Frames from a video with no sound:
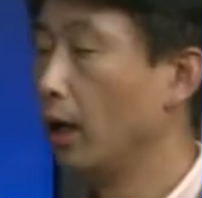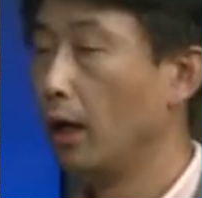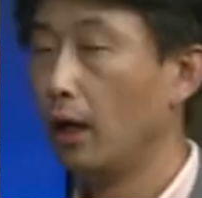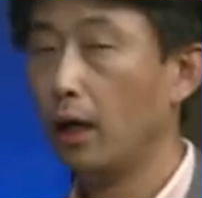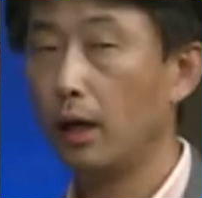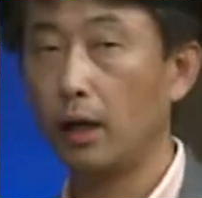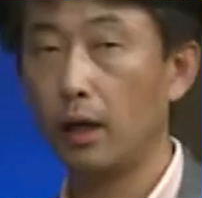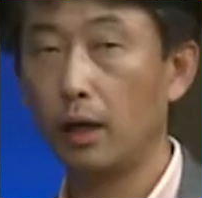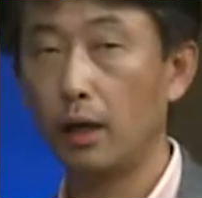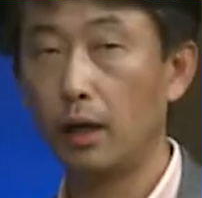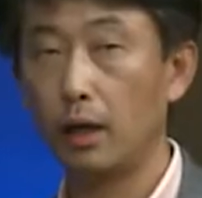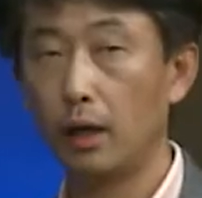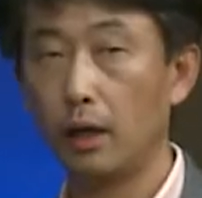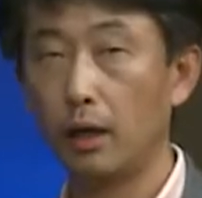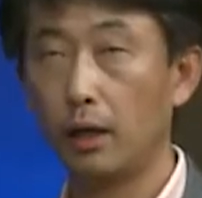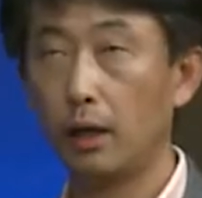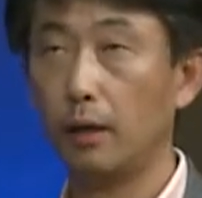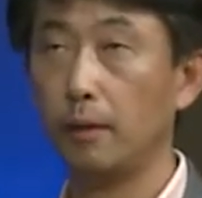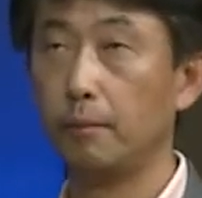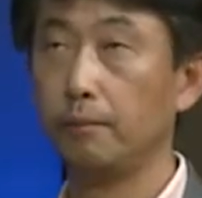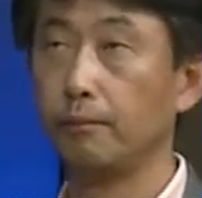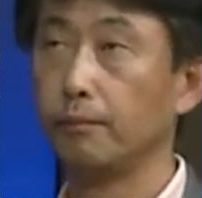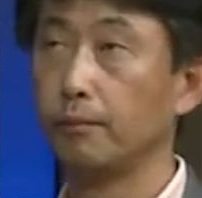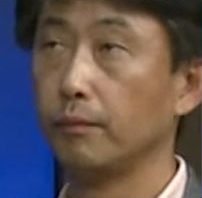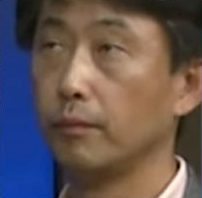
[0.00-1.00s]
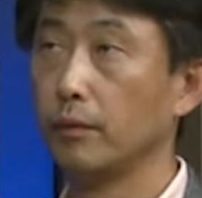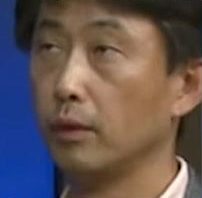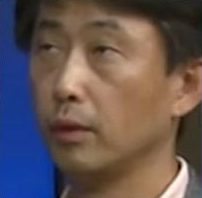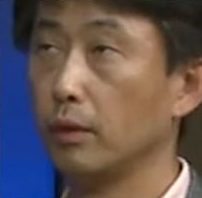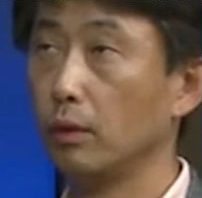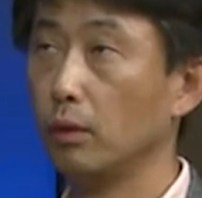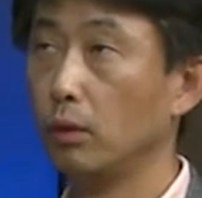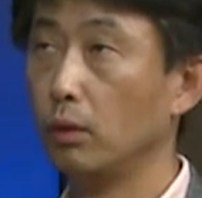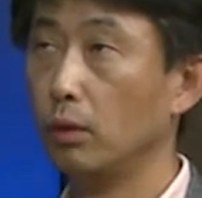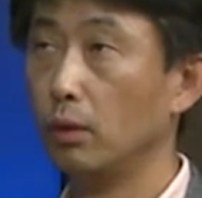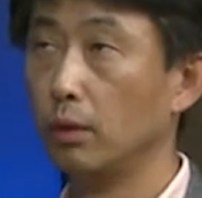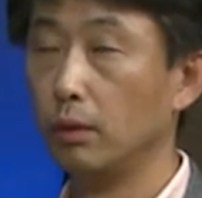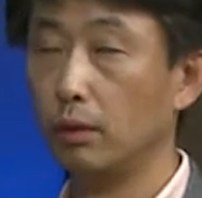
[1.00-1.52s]

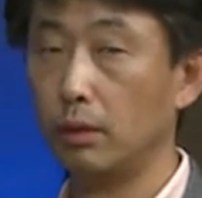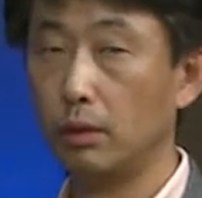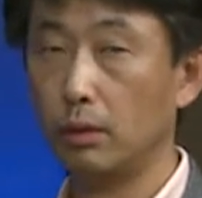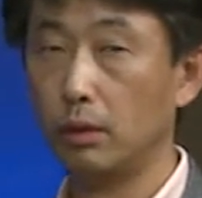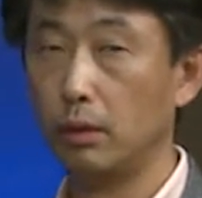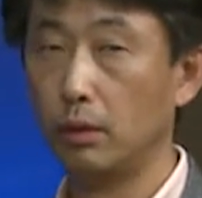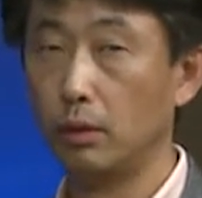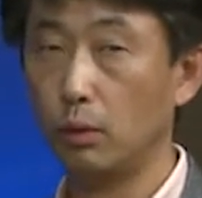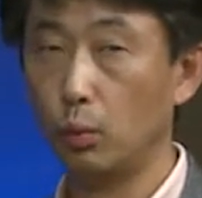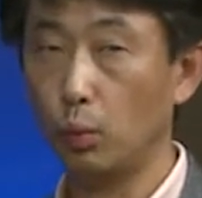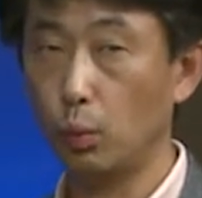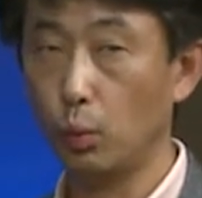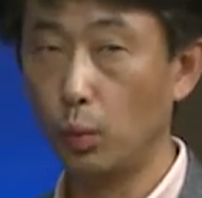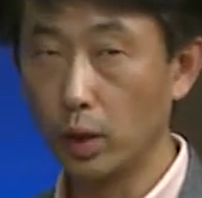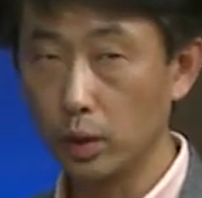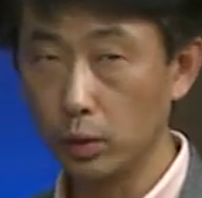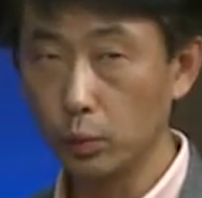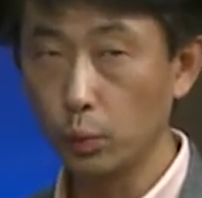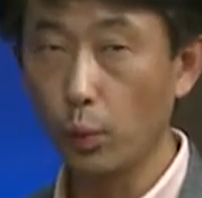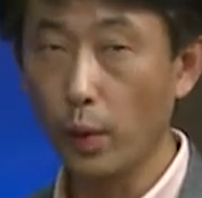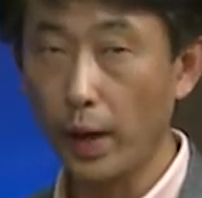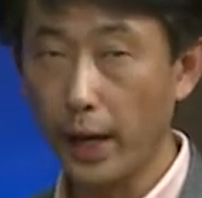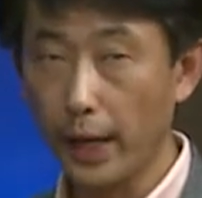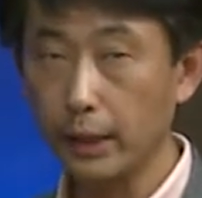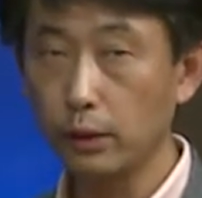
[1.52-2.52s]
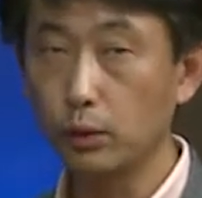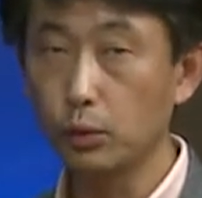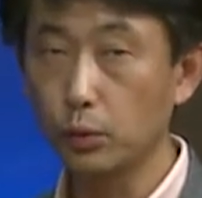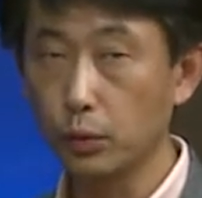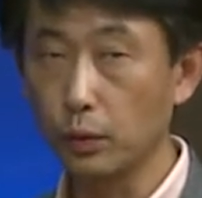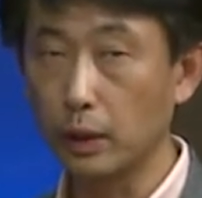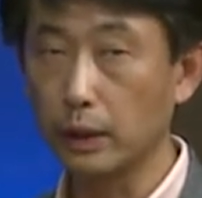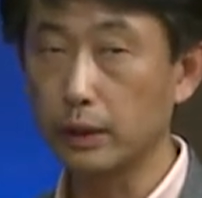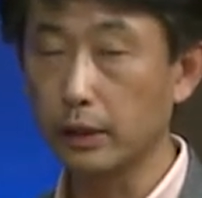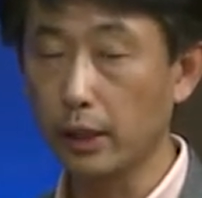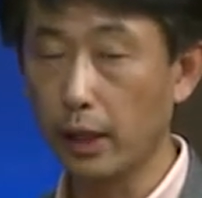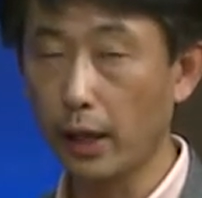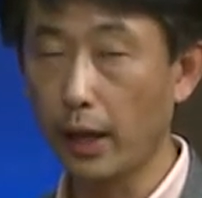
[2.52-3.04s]
one way to
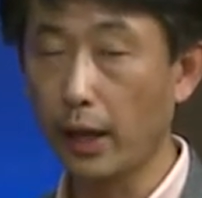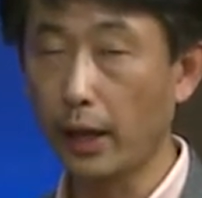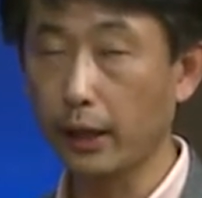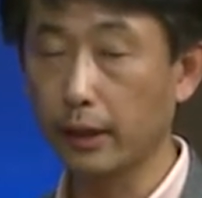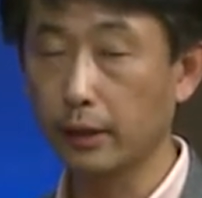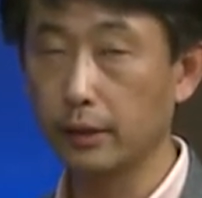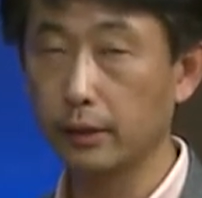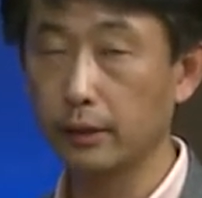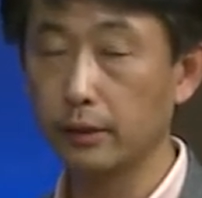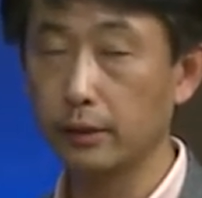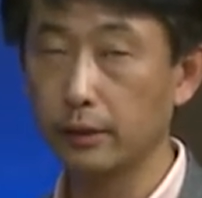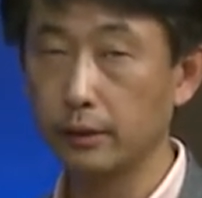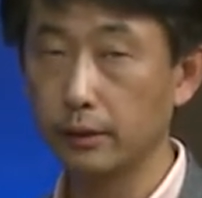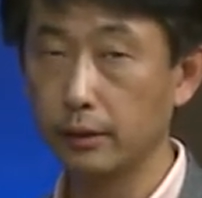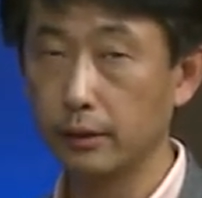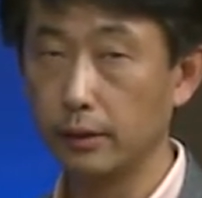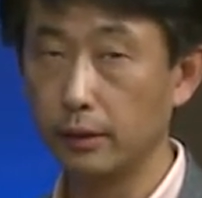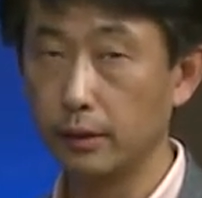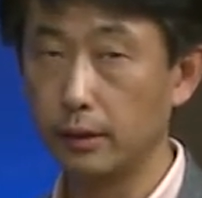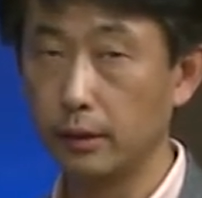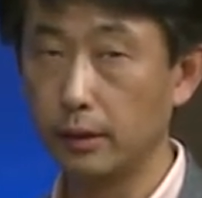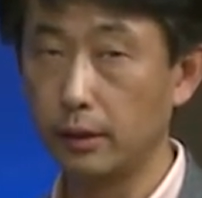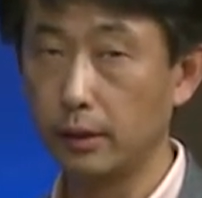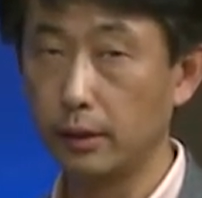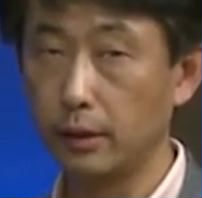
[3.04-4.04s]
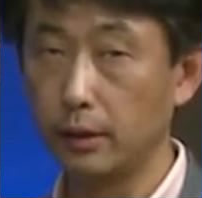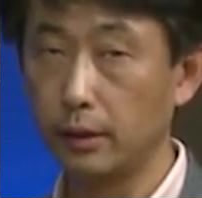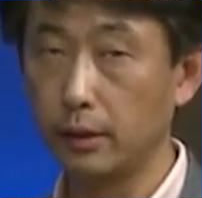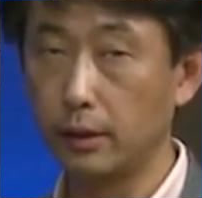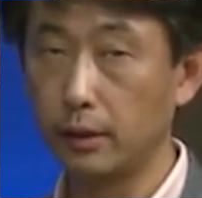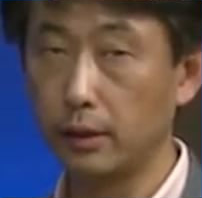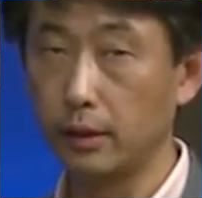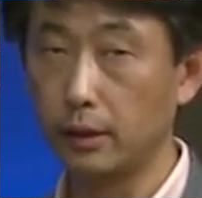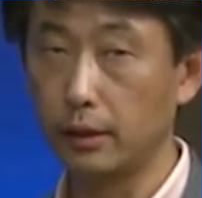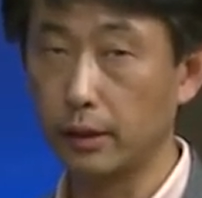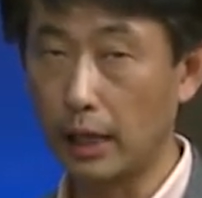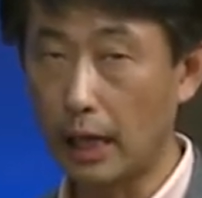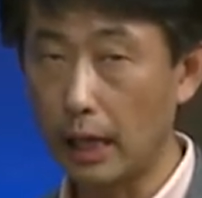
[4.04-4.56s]
attack
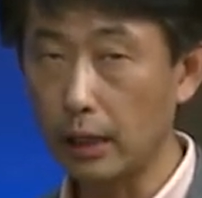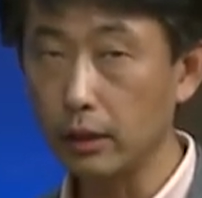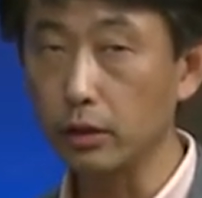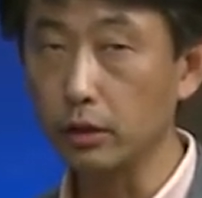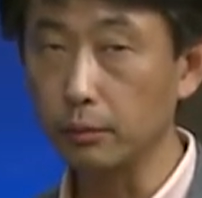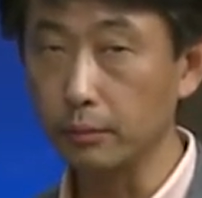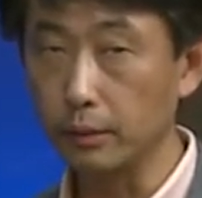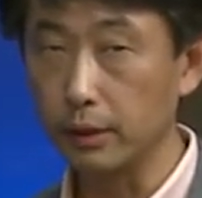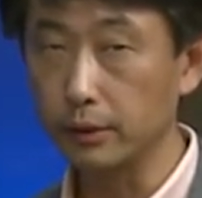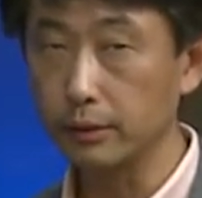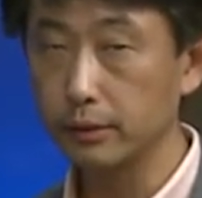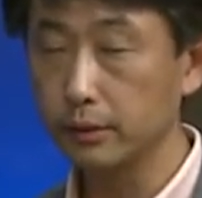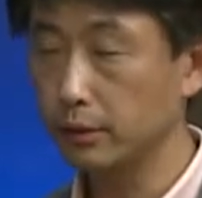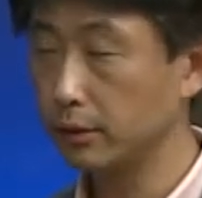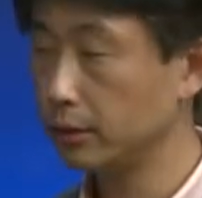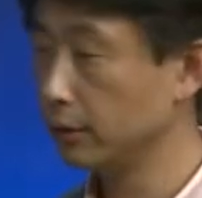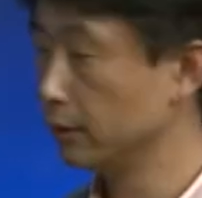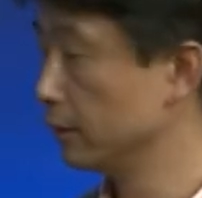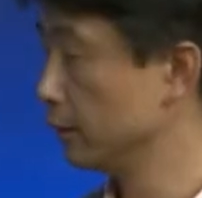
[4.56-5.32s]
an argument.